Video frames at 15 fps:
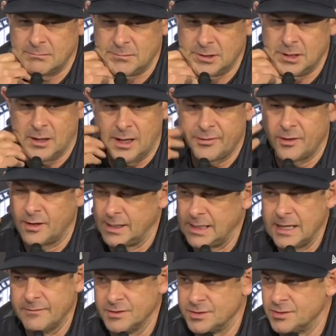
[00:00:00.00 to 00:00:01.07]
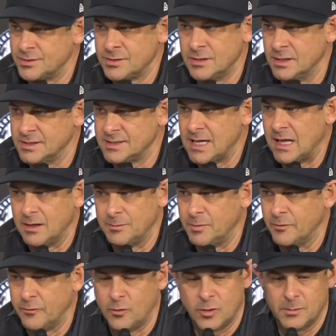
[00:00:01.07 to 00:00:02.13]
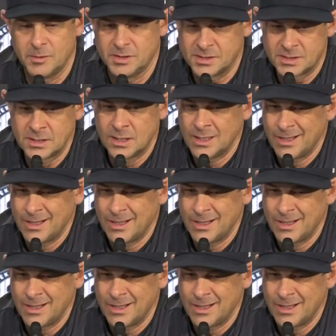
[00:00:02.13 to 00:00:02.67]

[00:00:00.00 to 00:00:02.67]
you know, I thought he gave us a, a, solid performance